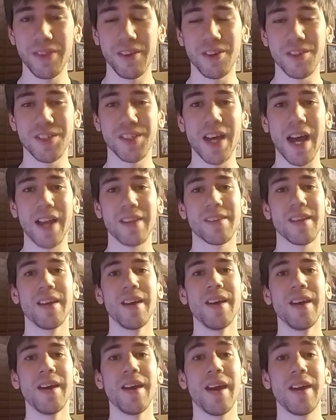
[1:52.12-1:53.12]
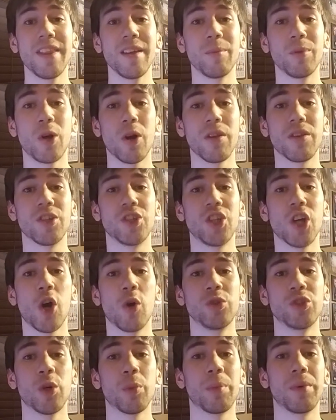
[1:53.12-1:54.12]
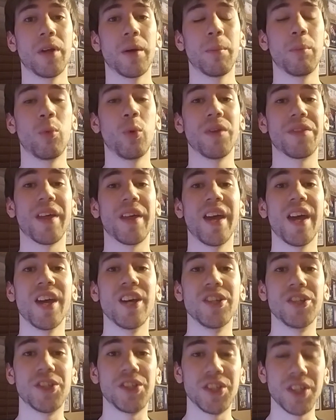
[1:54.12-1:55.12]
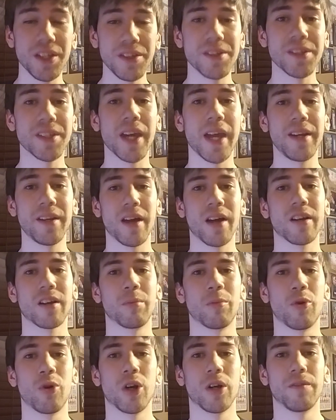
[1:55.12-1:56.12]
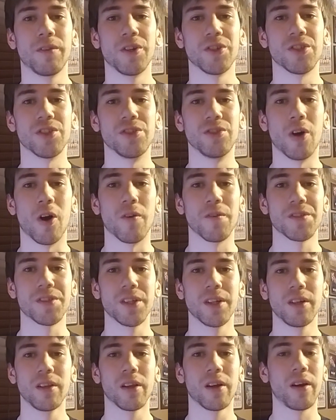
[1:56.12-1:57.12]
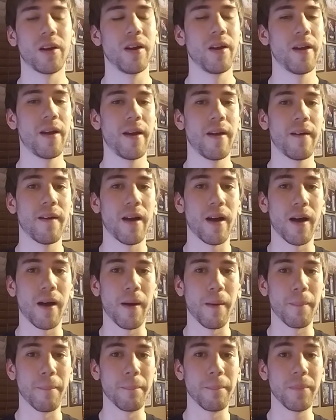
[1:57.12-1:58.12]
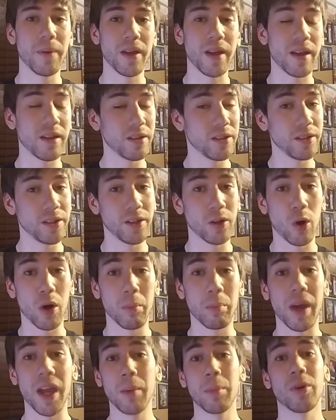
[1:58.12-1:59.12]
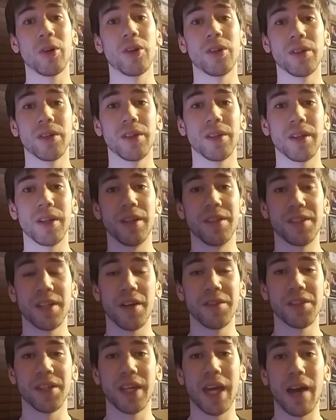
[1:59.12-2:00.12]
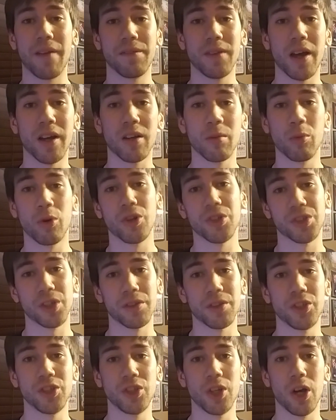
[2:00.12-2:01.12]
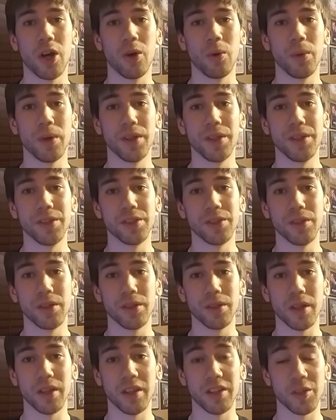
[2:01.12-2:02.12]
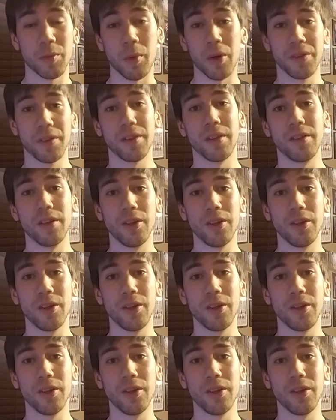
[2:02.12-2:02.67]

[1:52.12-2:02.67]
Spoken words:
there's that. And then we go to the show, which opened up with Shinsuke Nakamura versus Dolph Ziggler. You know, on paper, it sounds like having Nakamura start the show is the smart thing to